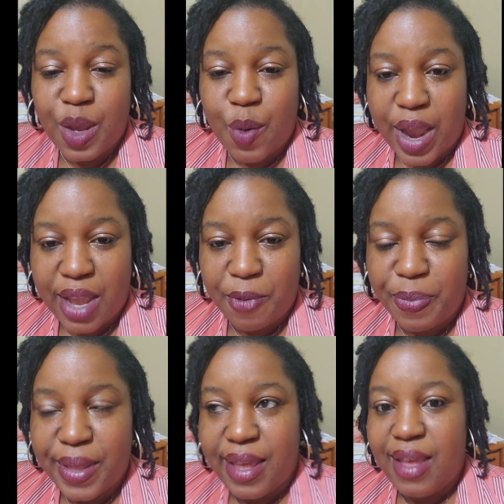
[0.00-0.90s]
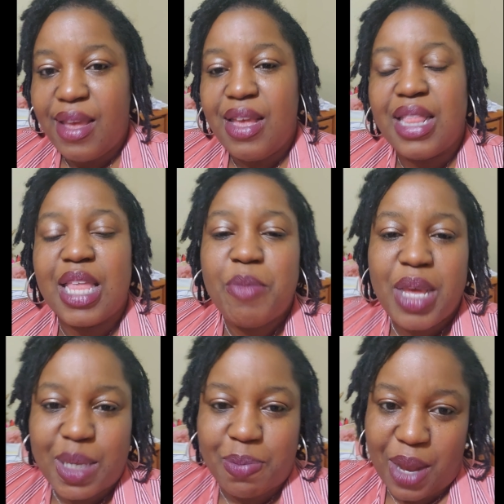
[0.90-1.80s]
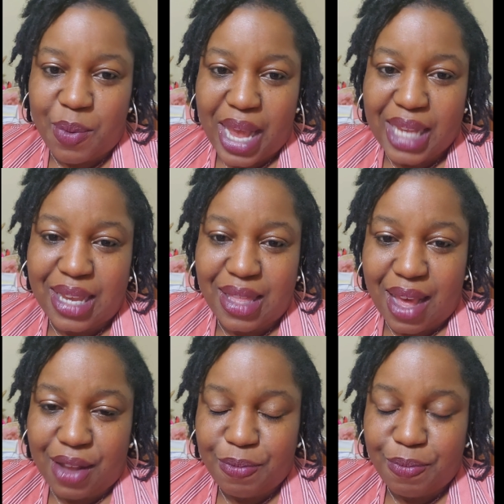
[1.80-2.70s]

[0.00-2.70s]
right? Let me explain why I say that.